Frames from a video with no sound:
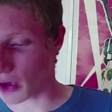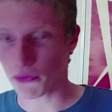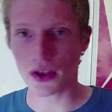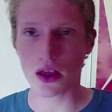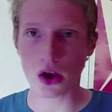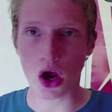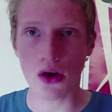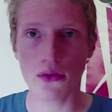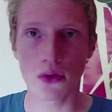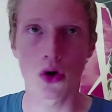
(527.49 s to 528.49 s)
I feel like
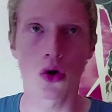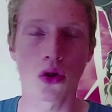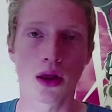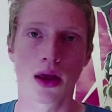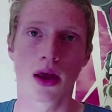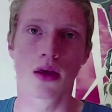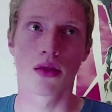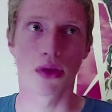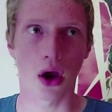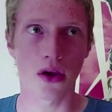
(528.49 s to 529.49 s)
overall,
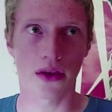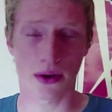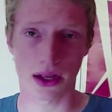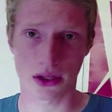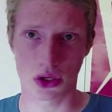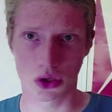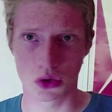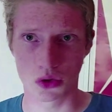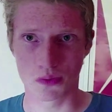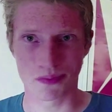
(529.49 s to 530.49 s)
though there are
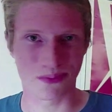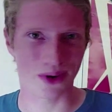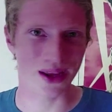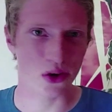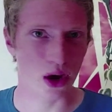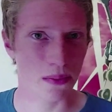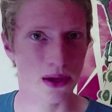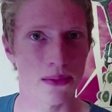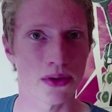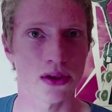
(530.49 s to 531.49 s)
two pretty
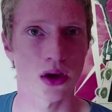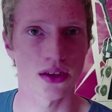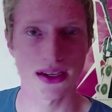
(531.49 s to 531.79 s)
crappy episodes